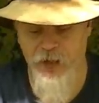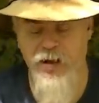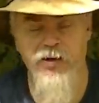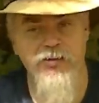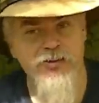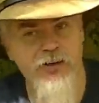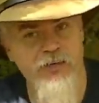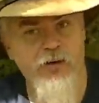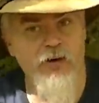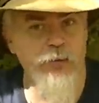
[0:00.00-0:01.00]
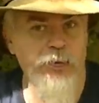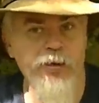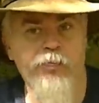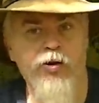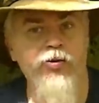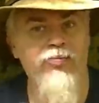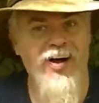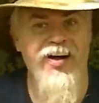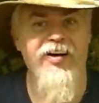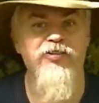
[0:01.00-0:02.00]
that and several other people who have
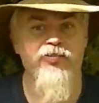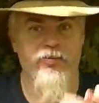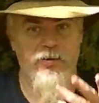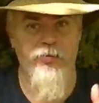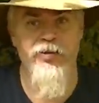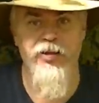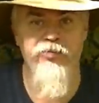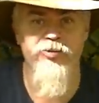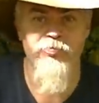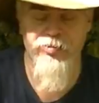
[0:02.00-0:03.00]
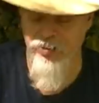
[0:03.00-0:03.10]
asked, let me give you some